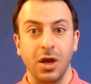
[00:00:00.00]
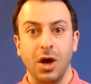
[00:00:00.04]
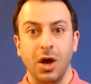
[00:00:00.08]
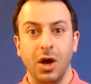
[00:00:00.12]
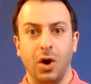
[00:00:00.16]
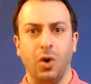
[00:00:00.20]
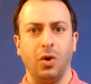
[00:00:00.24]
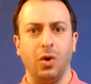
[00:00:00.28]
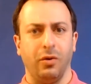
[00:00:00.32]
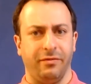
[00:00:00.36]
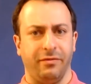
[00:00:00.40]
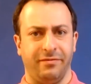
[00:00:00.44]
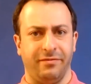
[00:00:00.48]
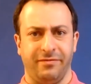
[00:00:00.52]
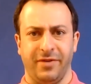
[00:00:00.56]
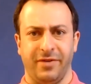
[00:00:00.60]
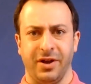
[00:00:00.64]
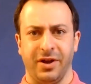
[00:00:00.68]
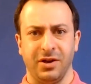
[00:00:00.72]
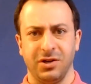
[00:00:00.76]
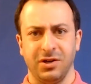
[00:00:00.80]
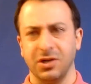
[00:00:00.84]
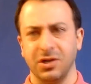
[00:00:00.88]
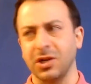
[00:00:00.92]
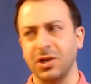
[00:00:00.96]
oh,
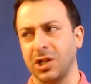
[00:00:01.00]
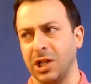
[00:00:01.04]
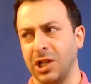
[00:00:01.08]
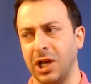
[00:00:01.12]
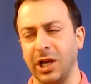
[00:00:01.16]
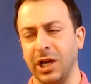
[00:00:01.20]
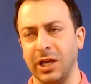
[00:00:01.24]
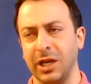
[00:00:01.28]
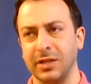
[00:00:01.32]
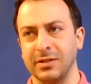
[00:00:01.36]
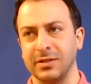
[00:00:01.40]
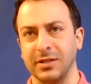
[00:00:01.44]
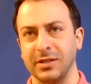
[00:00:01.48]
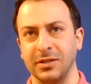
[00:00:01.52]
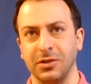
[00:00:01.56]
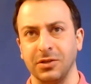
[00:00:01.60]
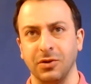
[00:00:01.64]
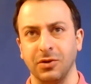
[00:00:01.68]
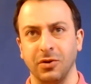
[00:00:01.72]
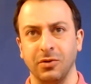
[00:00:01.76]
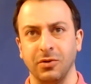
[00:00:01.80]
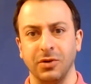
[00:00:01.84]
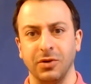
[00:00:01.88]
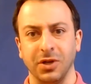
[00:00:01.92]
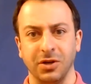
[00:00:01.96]
fire your client and,
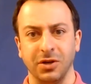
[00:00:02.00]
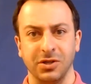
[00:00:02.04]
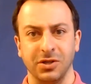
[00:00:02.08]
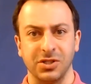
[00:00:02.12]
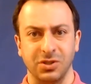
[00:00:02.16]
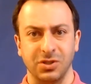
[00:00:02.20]
increase